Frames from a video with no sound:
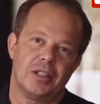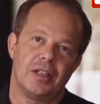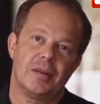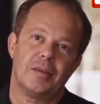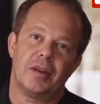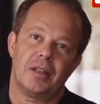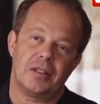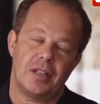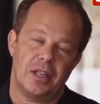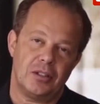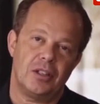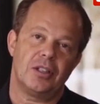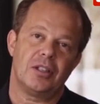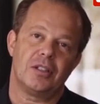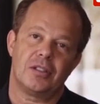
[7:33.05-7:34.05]
And
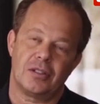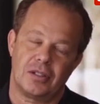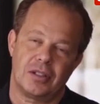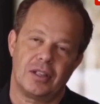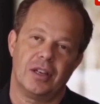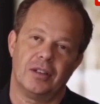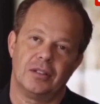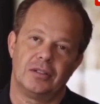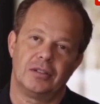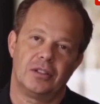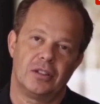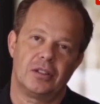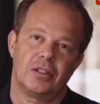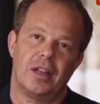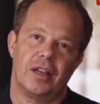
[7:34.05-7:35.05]
attention is a skill,
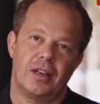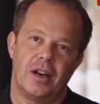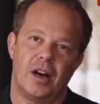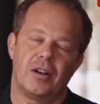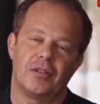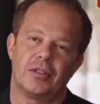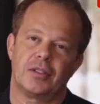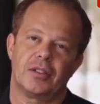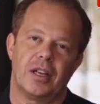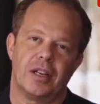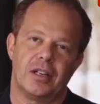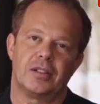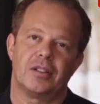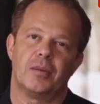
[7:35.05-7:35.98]
just like golf or tennis.